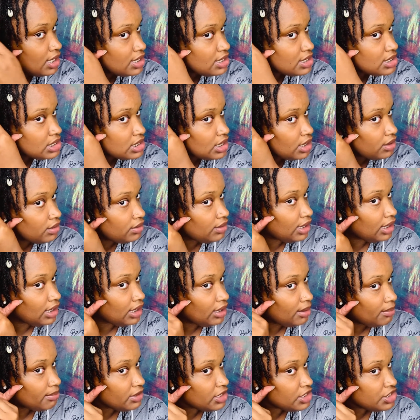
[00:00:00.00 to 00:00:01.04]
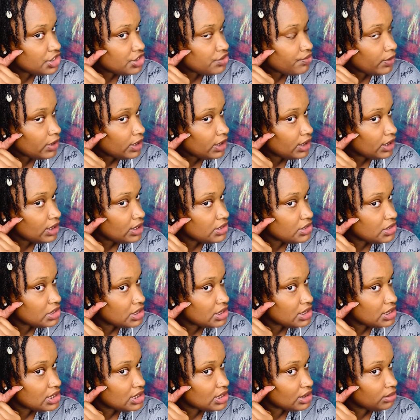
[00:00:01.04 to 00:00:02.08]
So the shrinkage
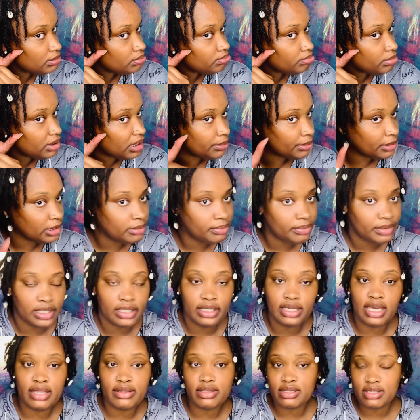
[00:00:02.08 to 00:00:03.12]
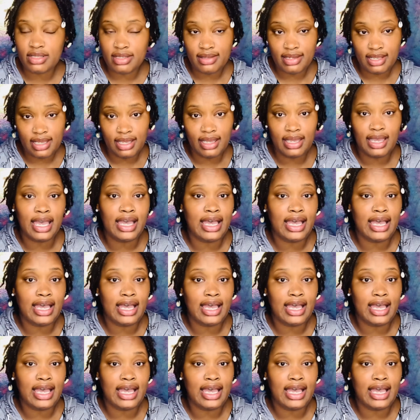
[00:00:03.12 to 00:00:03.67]
is a bummer, but other than that,